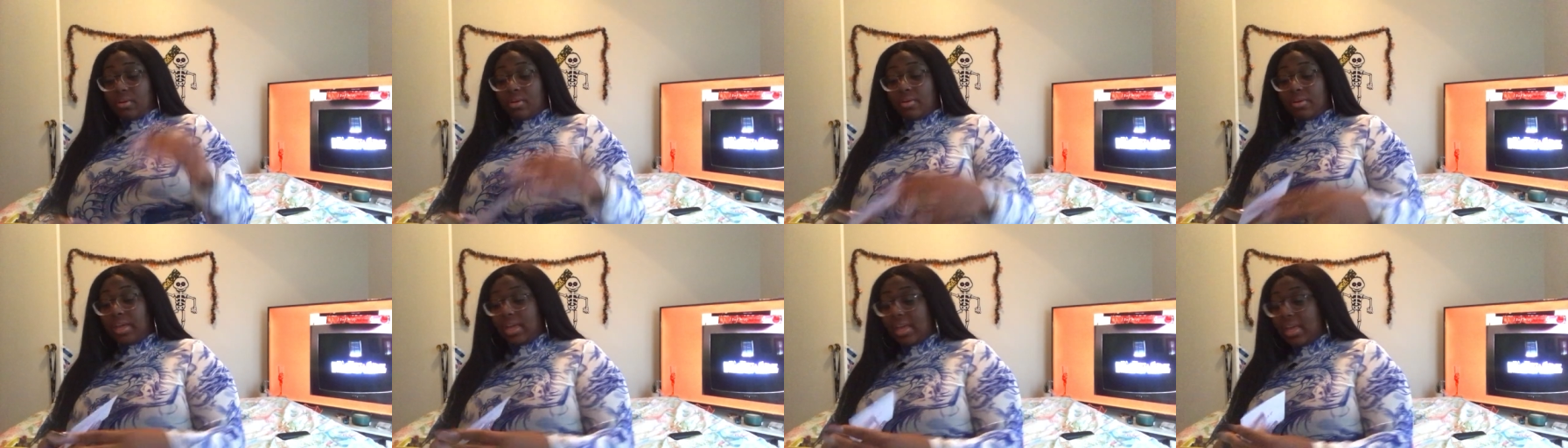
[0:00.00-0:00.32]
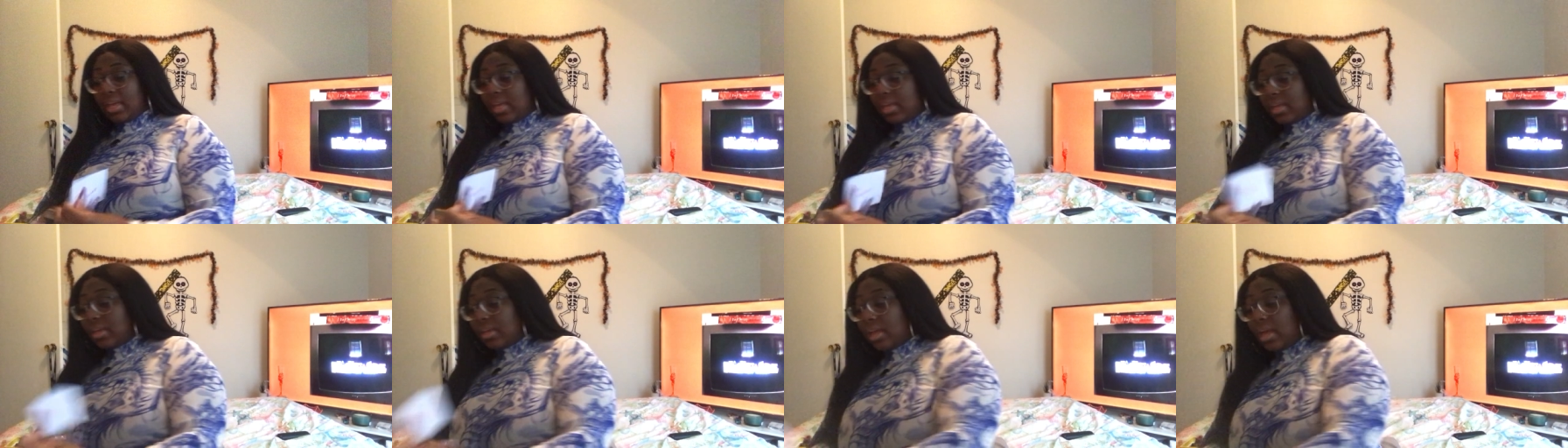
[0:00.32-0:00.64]

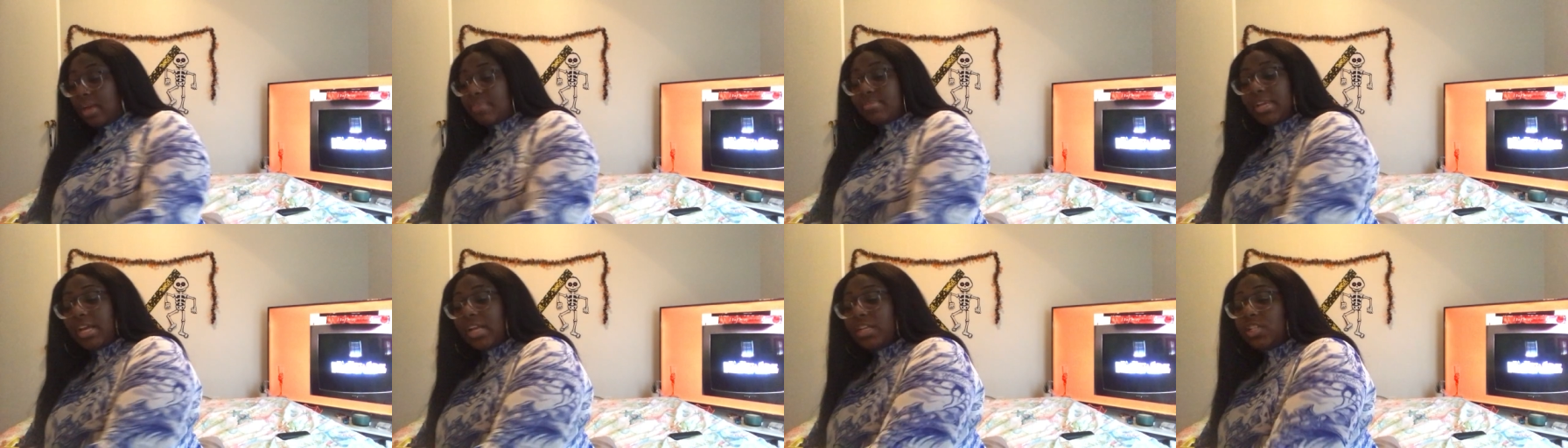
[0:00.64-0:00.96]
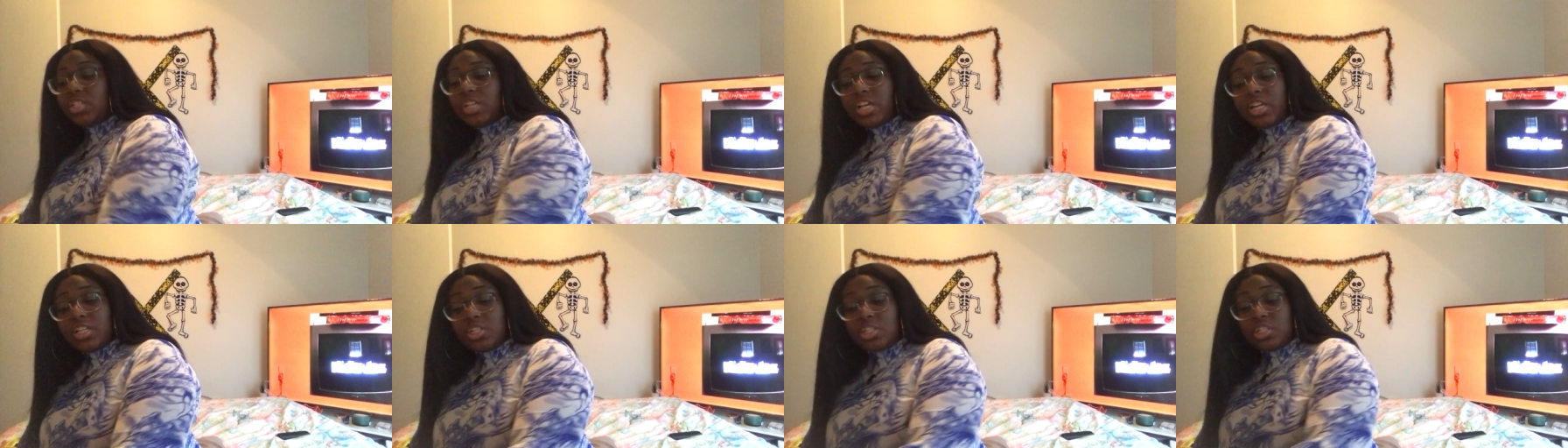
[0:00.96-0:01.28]
Okay, I'm
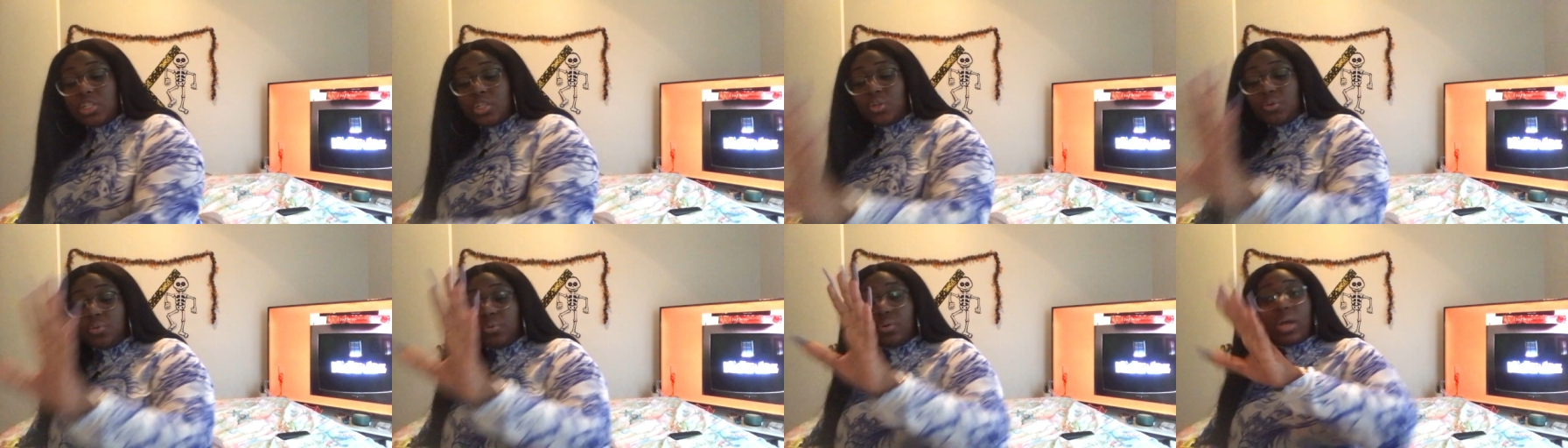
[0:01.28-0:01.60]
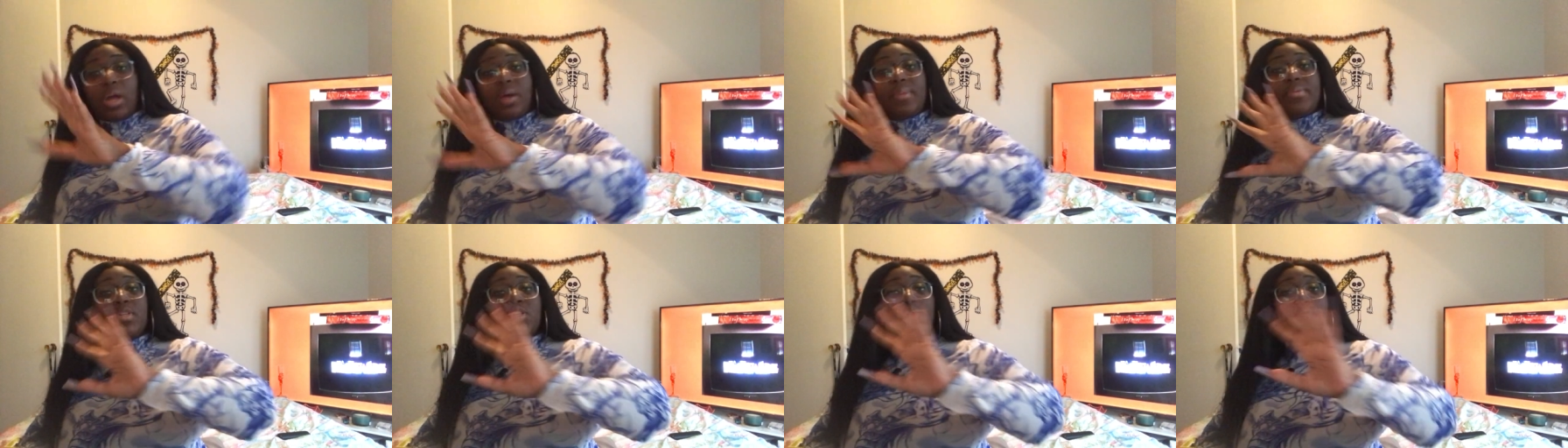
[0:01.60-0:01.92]
not judging you,
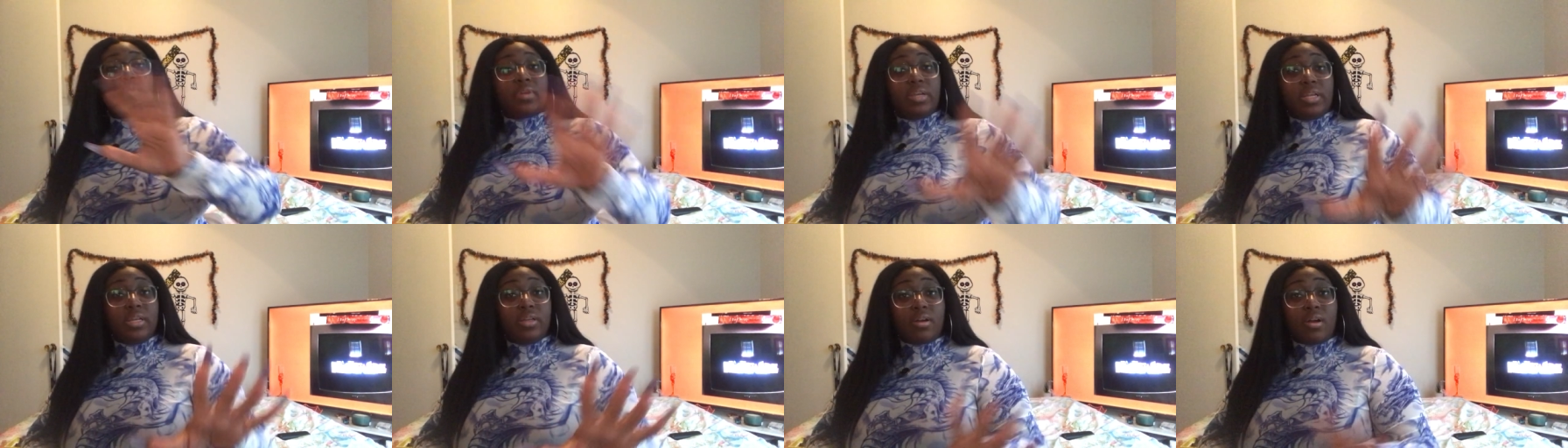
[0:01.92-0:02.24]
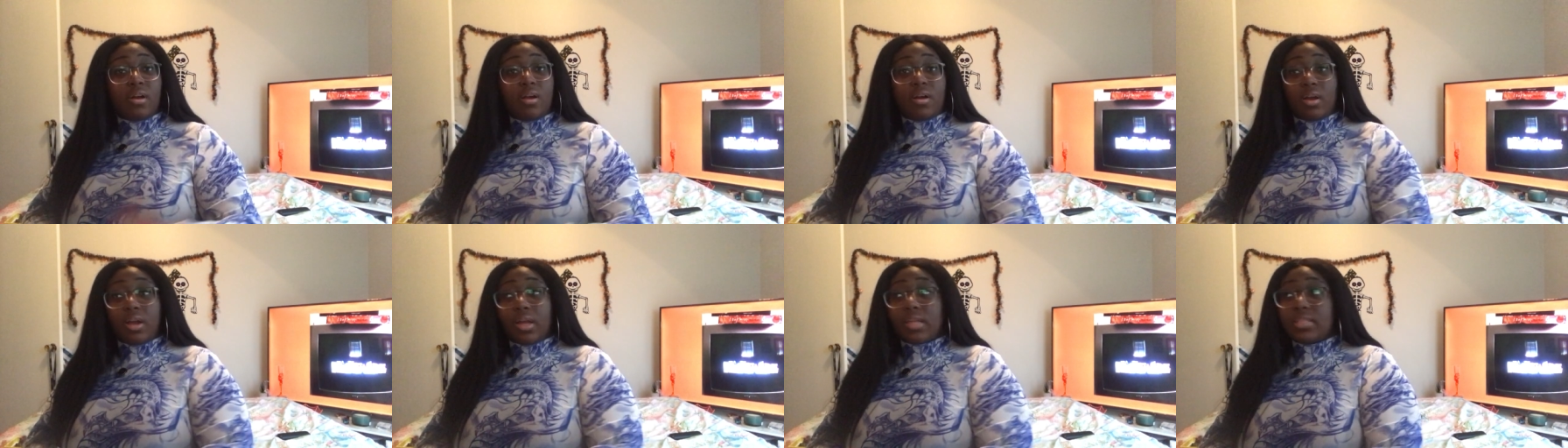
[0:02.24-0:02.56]
I'm just reading
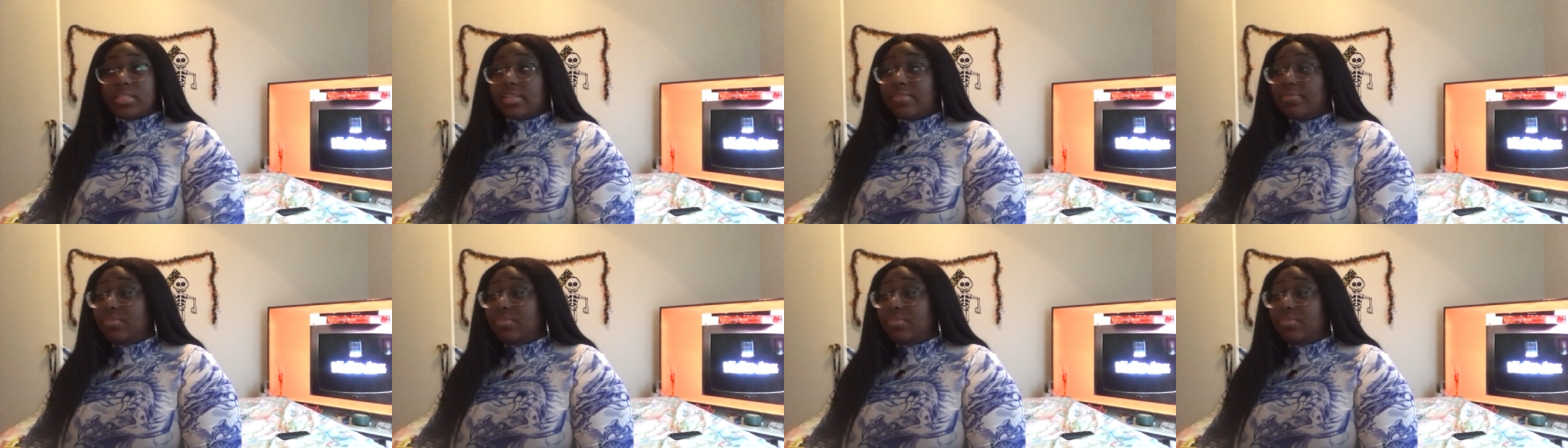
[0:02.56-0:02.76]
cards.